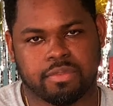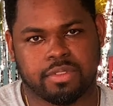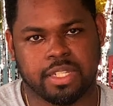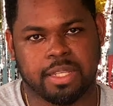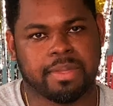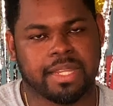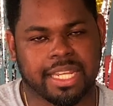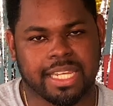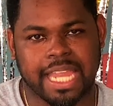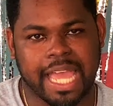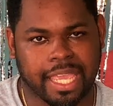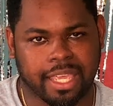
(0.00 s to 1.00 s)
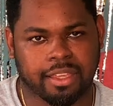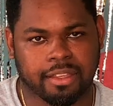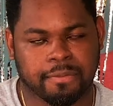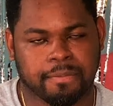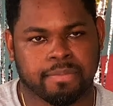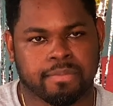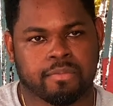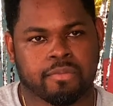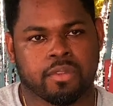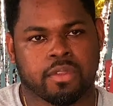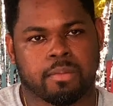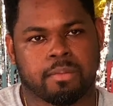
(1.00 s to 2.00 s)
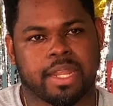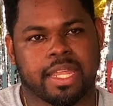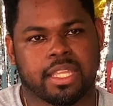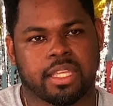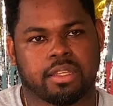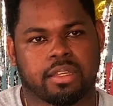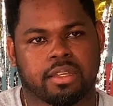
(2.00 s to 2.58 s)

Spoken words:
immediately dying. But I think